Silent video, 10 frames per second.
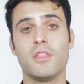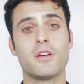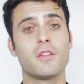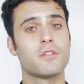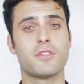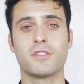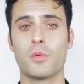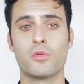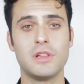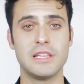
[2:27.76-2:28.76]
The other thing
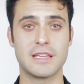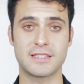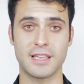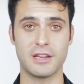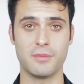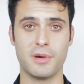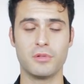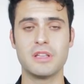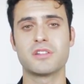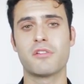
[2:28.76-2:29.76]
that we're really excited about
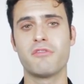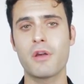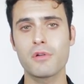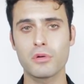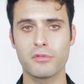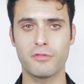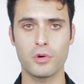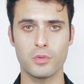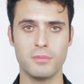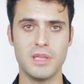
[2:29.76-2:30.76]
is our very own
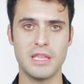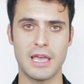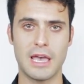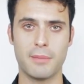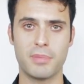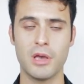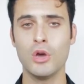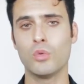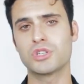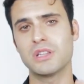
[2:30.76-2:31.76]
photo and media app,
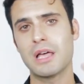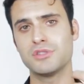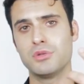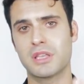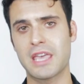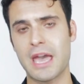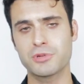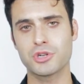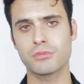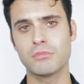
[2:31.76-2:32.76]
which allows you to
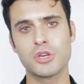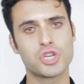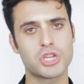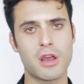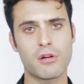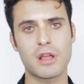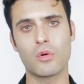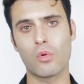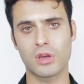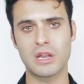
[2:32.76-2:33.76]
capture, share, and
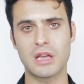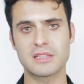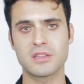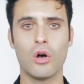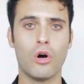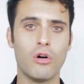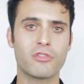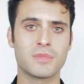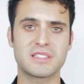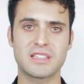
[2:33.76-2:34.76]
organize all
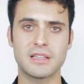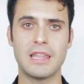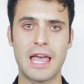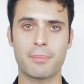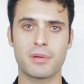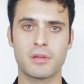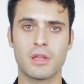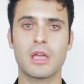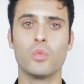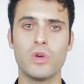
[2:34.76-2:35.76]
from a single app,
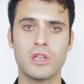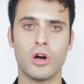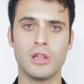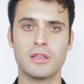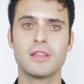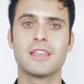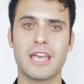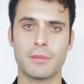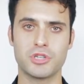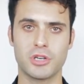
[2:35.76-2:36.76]
and we call it
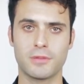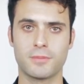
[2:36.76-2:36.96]
Capture.